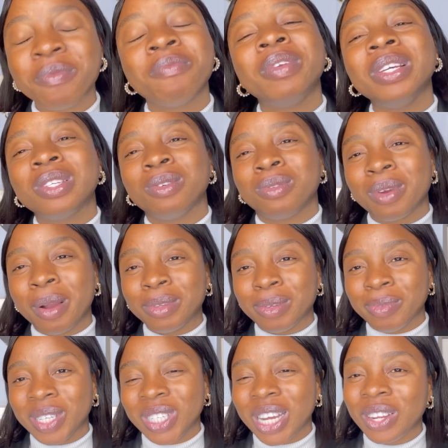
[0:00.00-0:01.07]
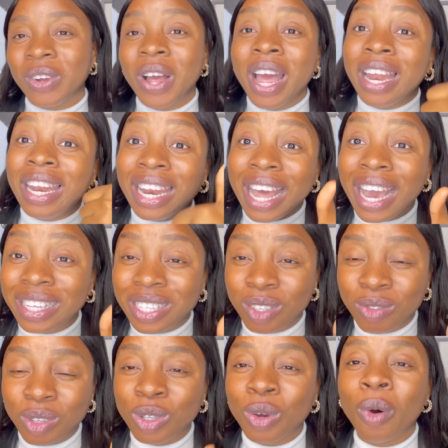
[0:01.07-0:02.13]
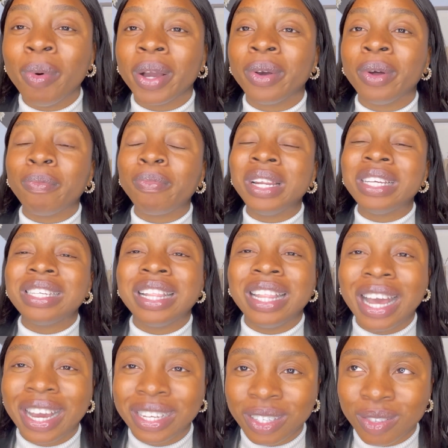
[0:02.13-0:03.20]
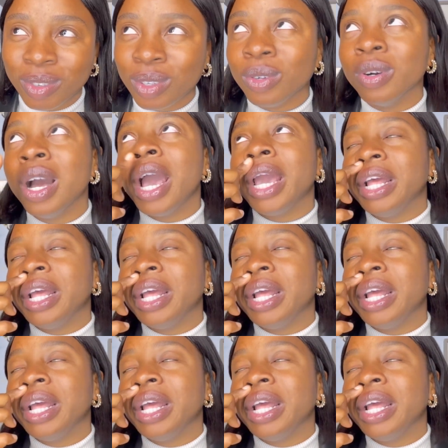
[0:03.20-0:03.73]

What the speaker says: Please subscribe to my channel. Like this video. Oh my god, please like this video.